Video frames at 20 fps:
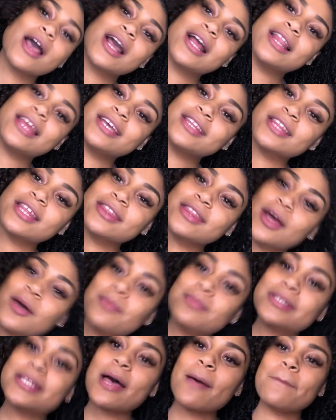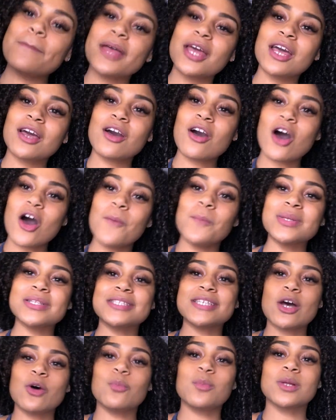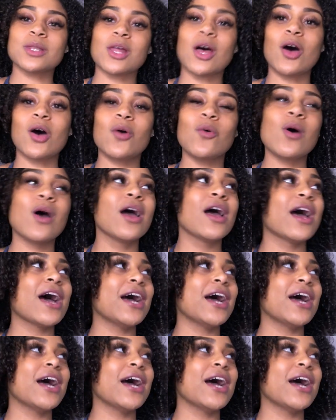click the thumbs up and comment down below.